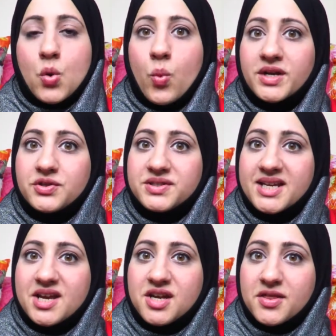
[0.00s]
When you
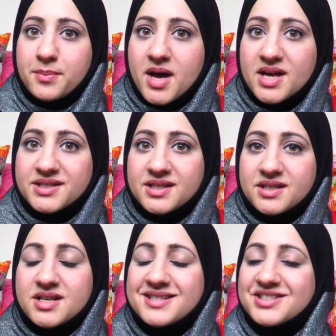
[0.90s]
see another
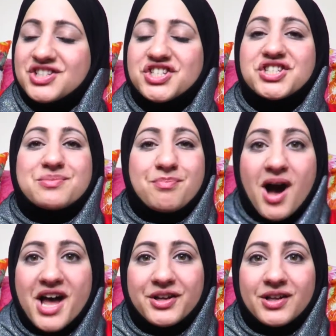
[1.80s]
person, just
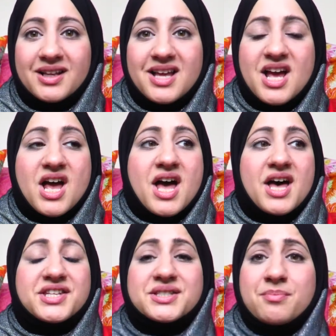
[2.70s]
smile.
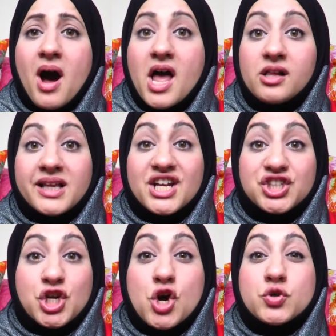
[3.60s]
A smile
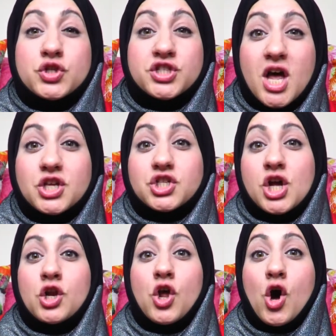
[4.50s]
can go such
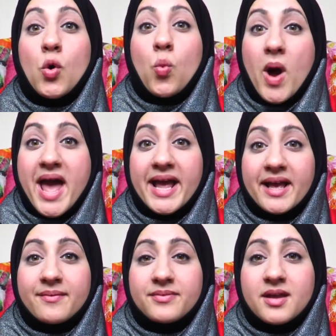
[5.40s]
a long
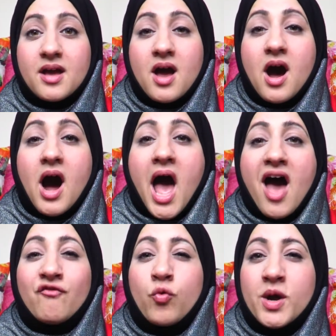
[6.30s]
way. I
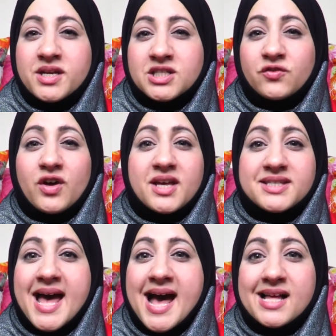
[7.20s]
have witnessed
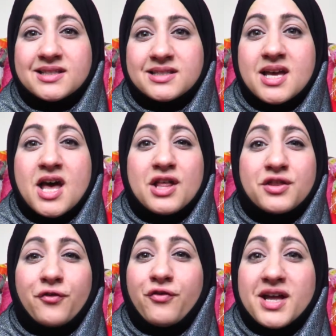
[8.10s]
firsthand
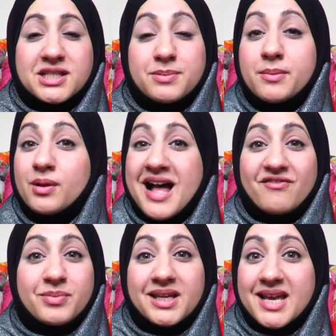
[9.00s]
the threats people
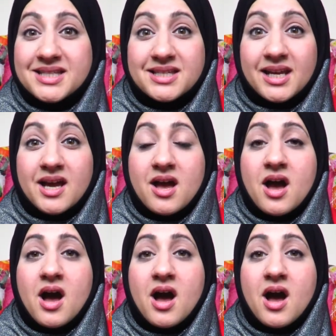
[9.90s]
have been getting.